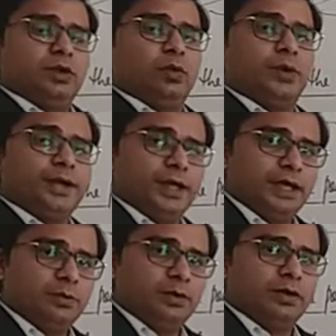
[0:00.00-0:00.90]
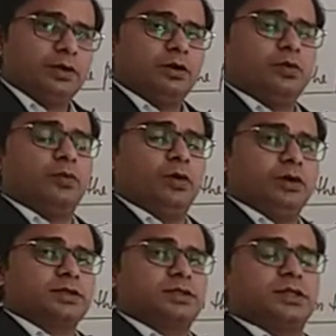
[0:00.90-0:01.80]
whatever
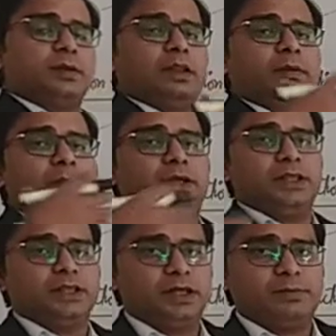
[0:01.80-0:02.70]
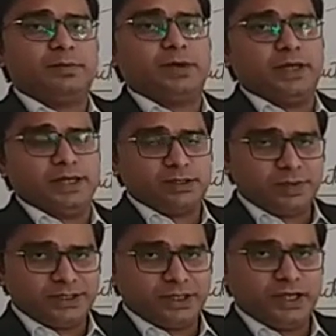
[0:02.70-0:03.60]
was in the
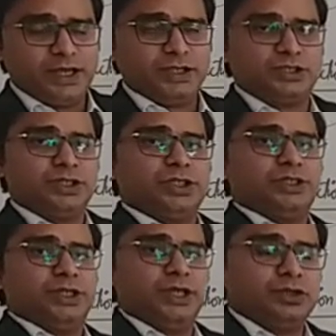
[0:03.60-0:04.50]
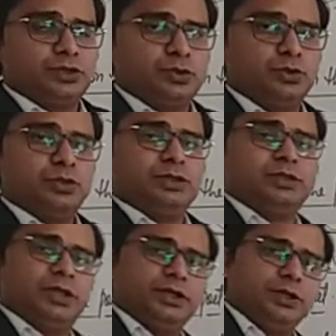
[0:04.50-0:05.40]
Elizabethan age into
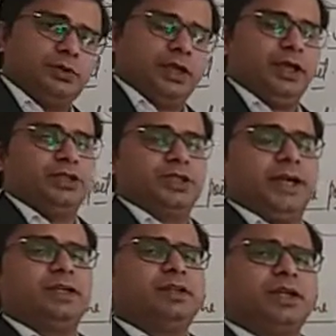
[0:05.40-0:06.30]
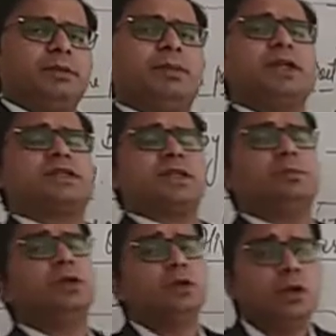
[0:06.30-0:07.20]
the new age, and they made
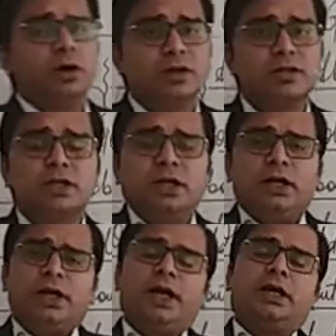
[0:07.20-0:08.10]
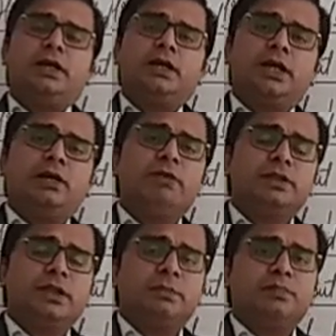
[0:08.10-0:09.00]
some new laws, and
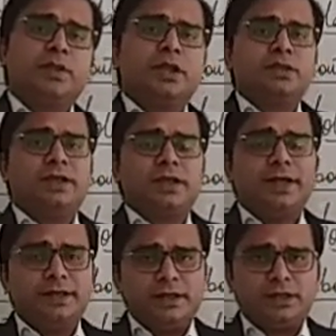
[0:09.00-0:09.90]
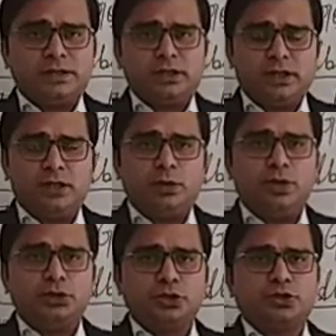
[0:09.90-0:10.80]
even then the writers
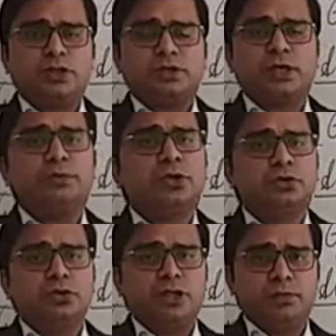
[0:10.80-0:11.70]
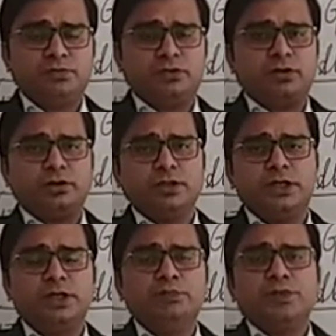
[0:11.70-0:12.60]
were choosing some new themes for
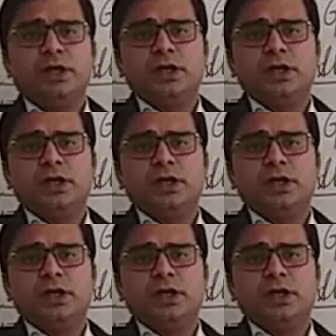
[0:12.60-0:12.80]
their